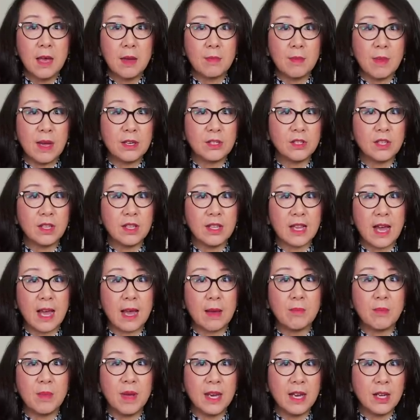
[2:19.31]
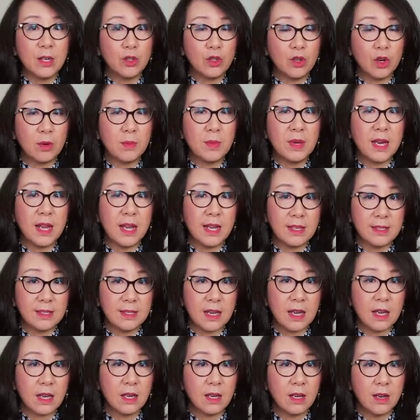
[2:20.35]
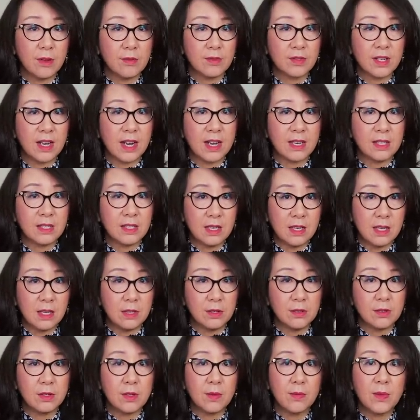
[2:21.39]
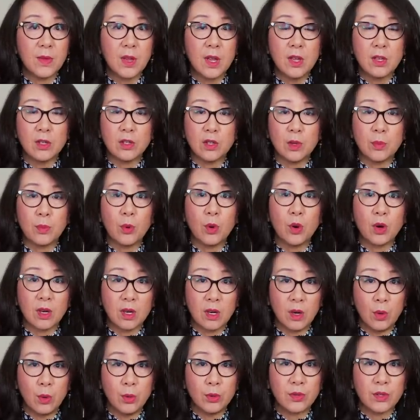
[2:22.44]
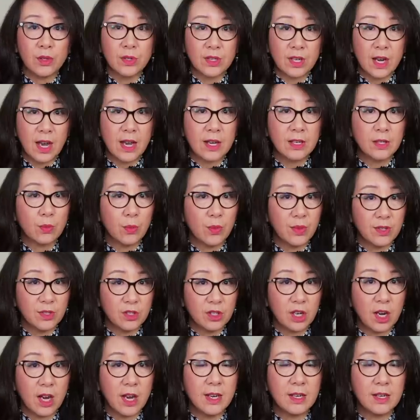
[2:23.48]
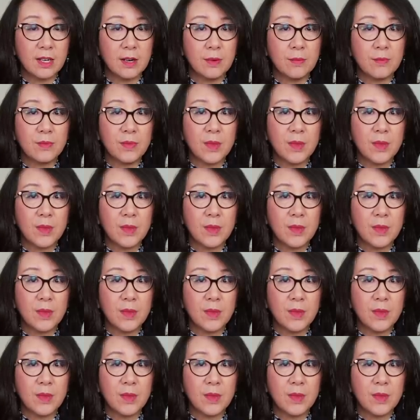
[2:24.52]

mentioned that many German executives like Diess support closer ties with China.